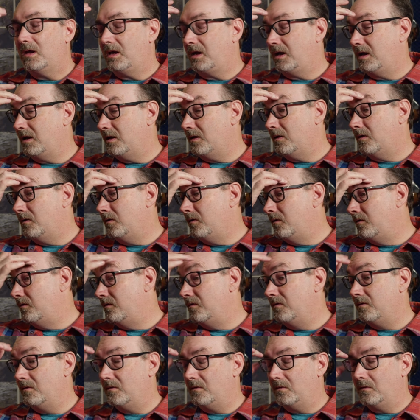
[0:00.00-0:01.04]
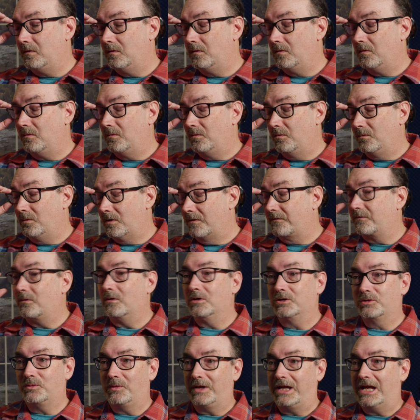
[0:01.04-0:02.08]
And of
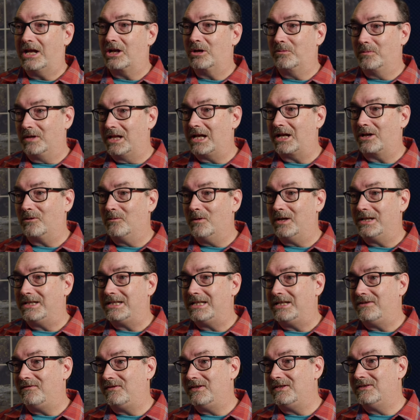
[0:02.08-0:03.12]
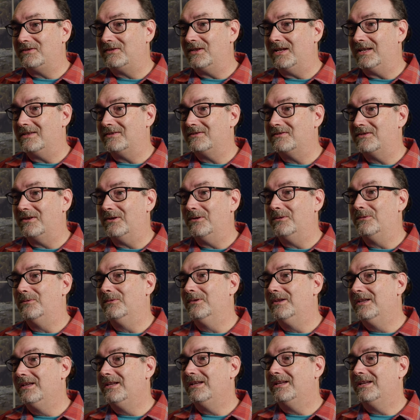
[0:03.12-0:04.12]
course we had our black and white TV set, so